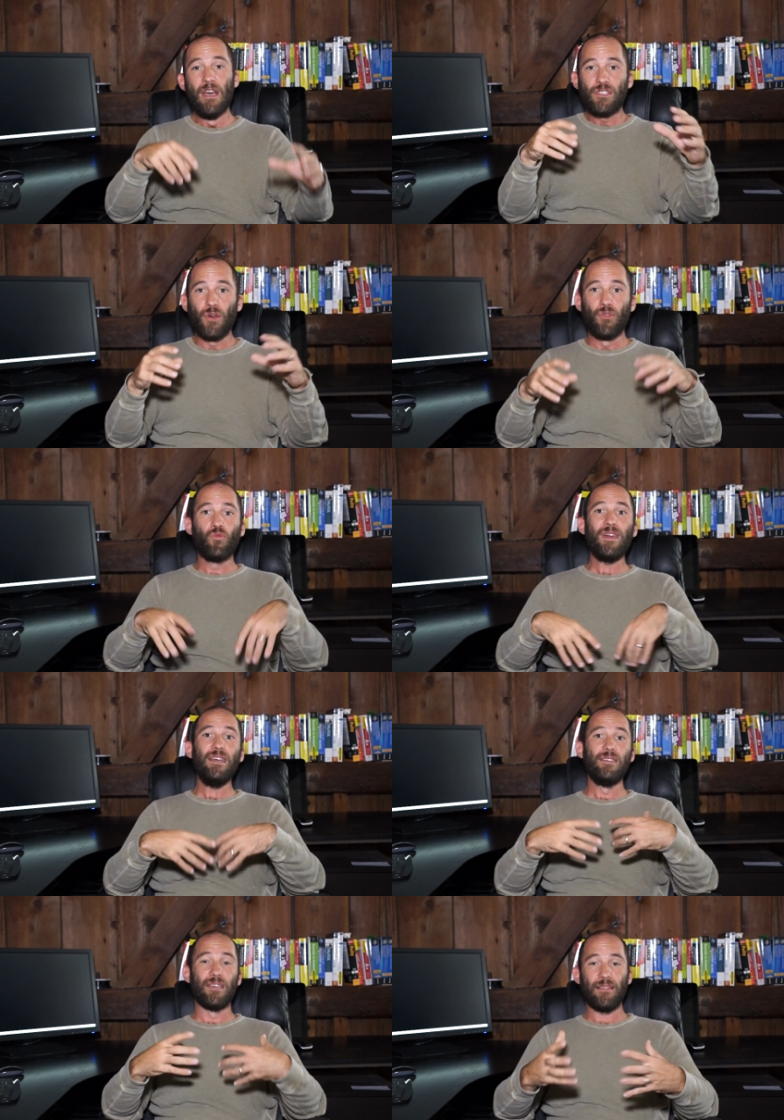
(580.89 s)
So the
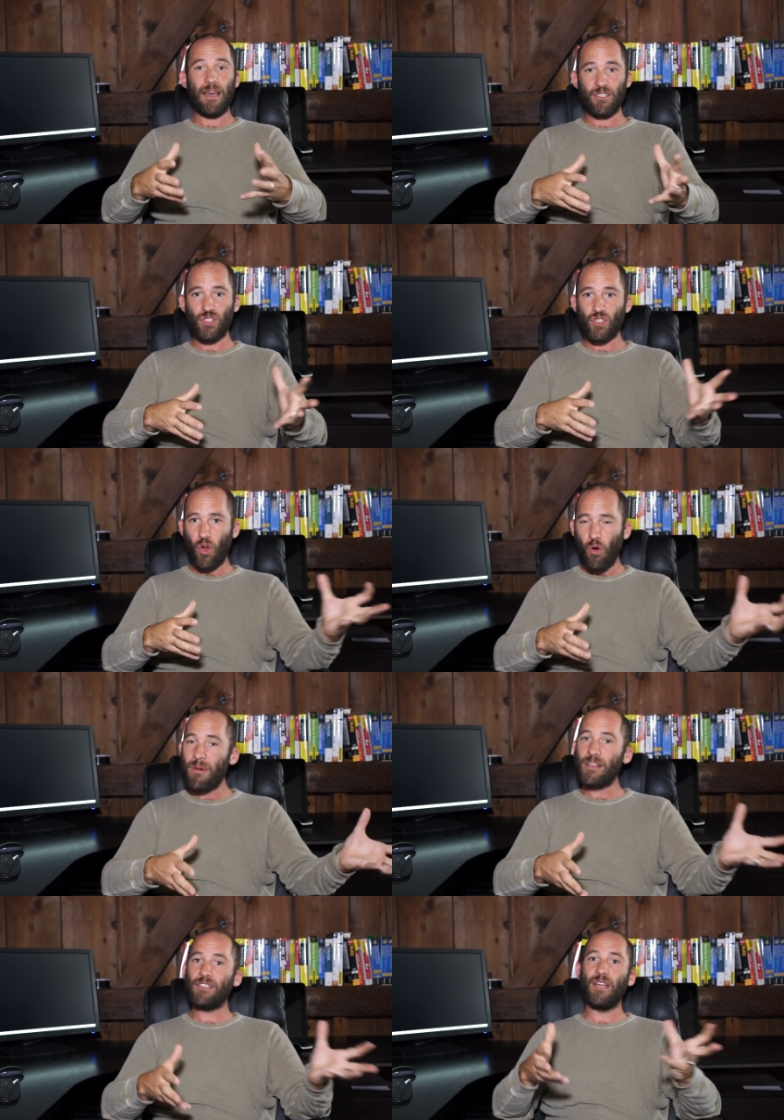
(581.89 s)
reason that so
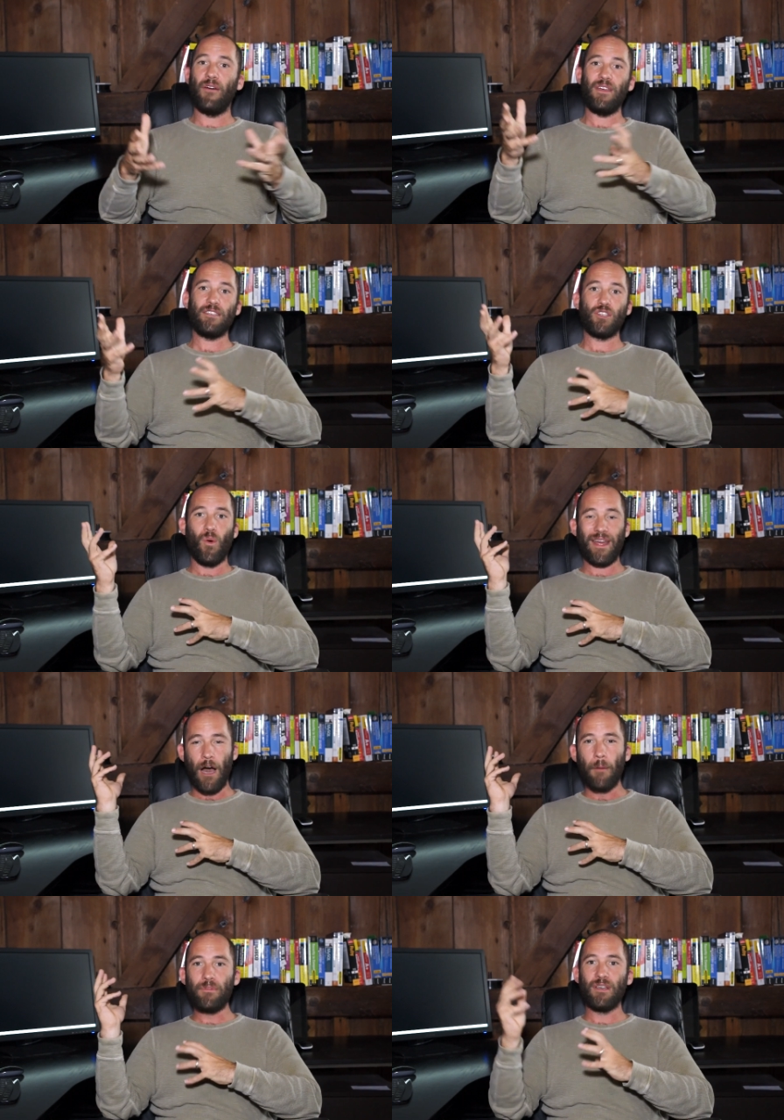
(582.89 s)
much stuff is going
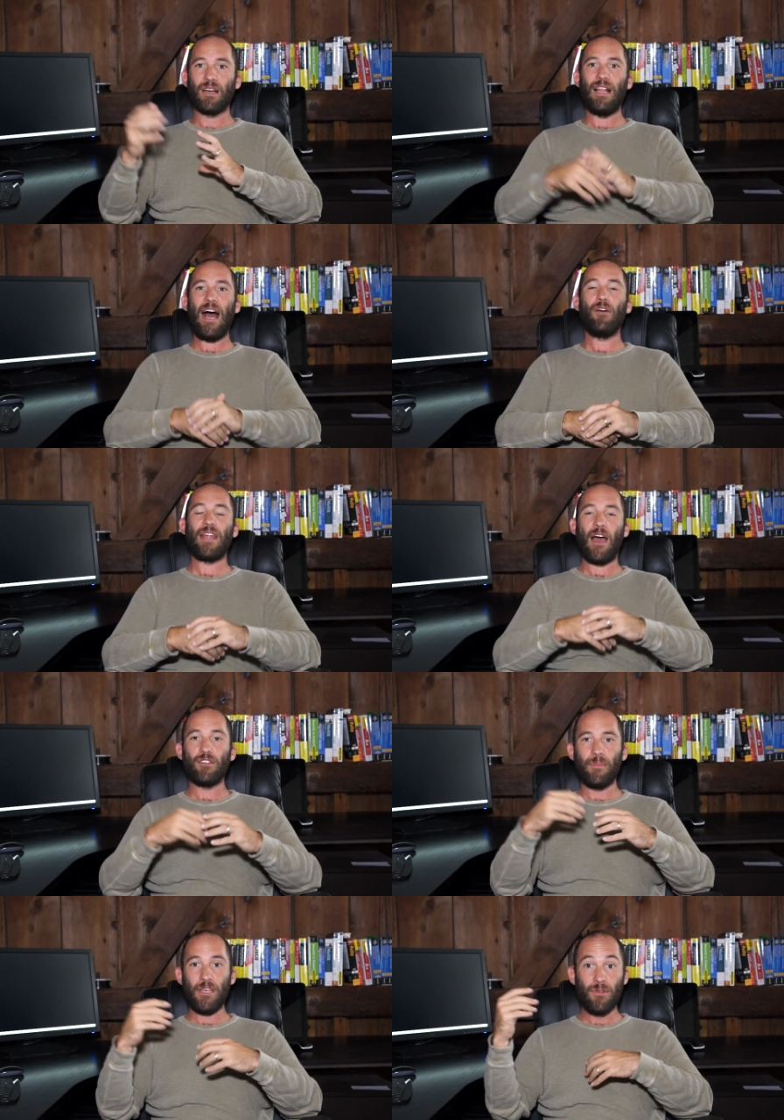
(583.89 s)
up to the cloud now
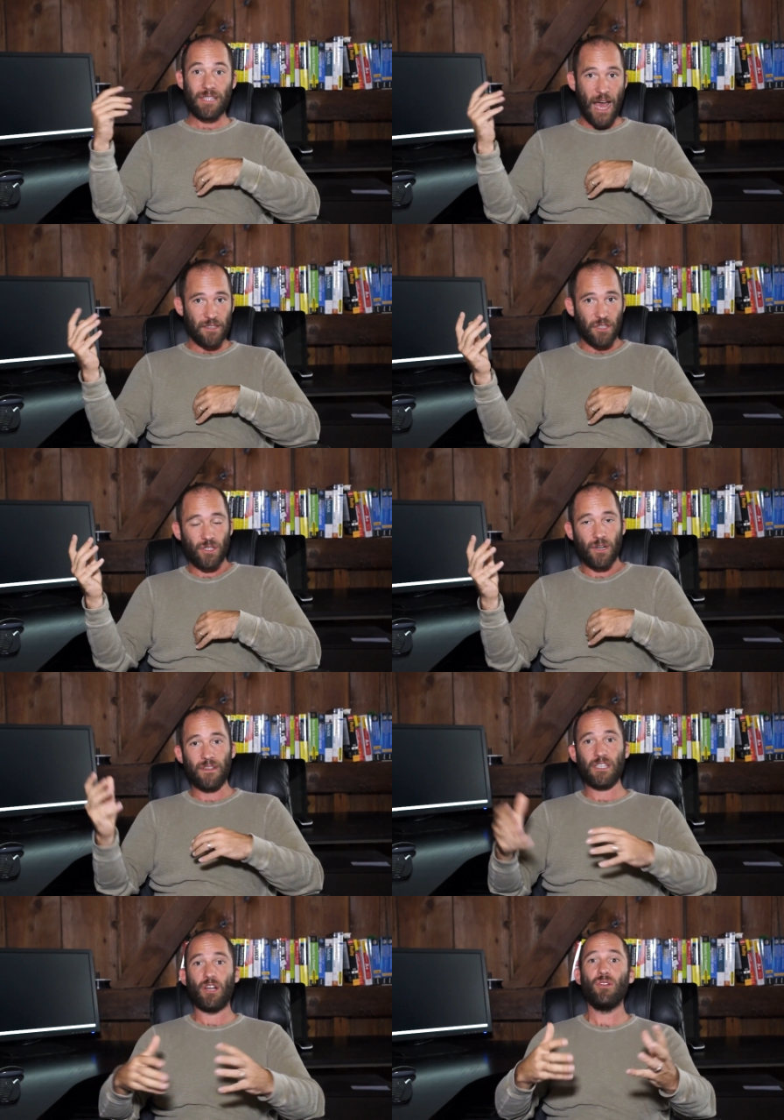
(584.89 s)
to be used as a
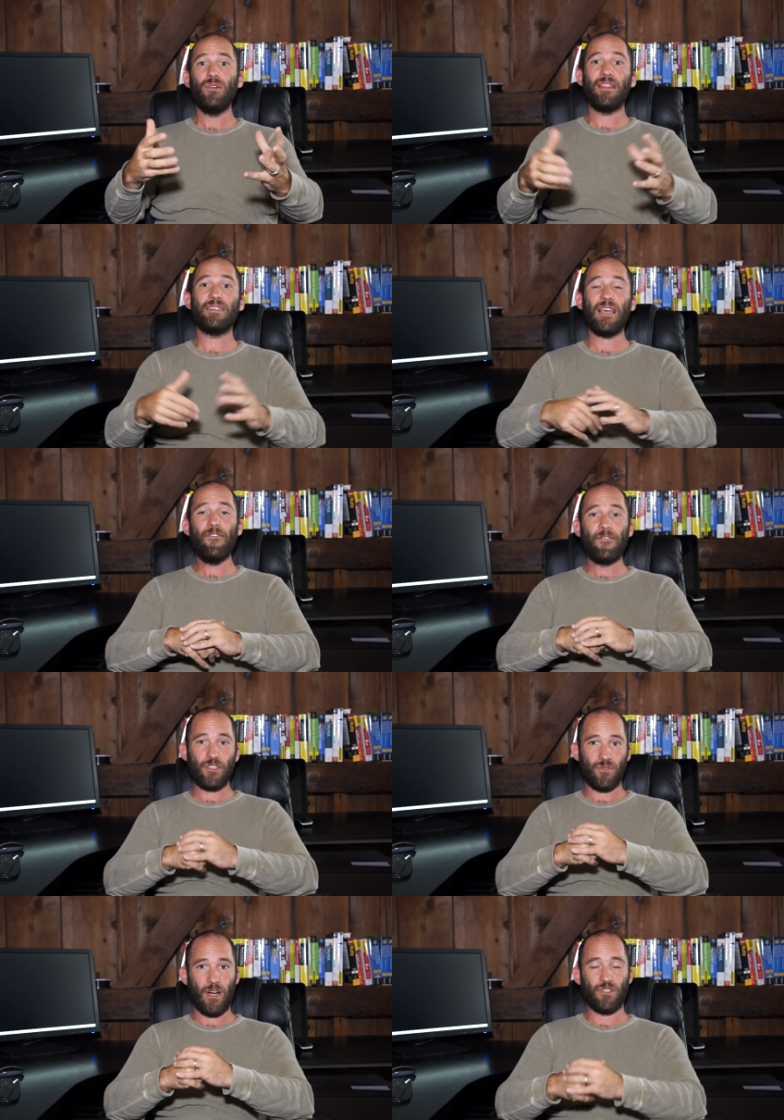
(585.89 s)
service, including this
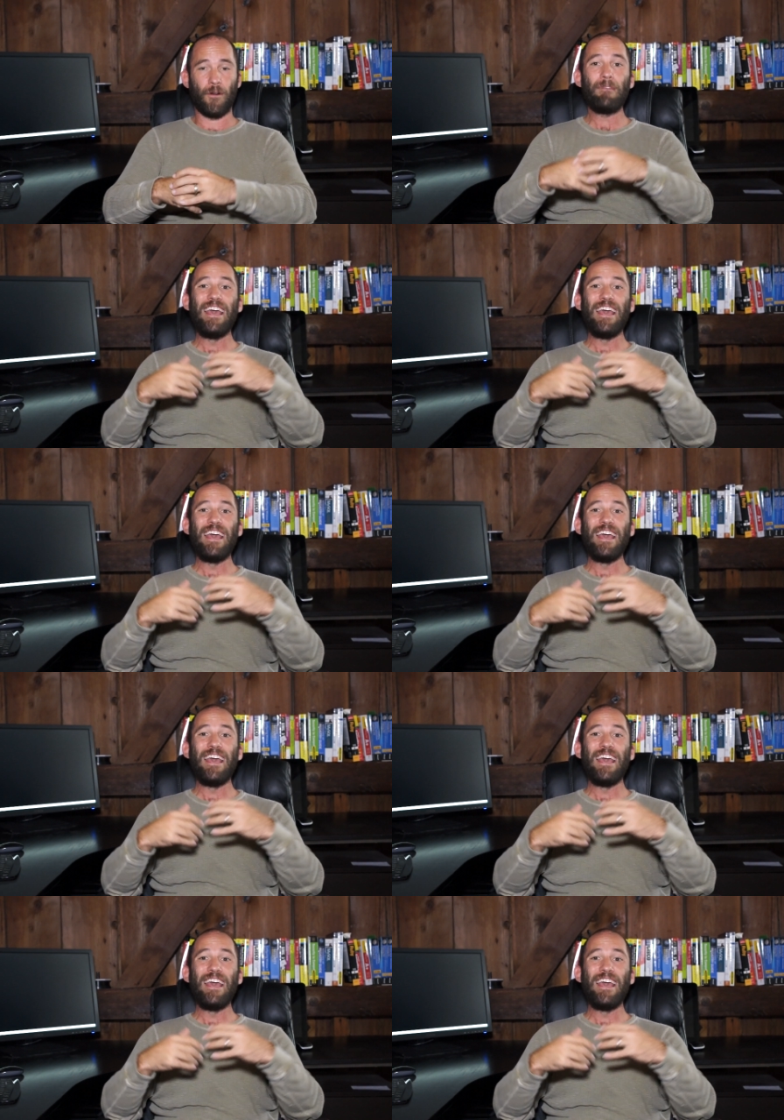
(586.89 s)
infrastructure,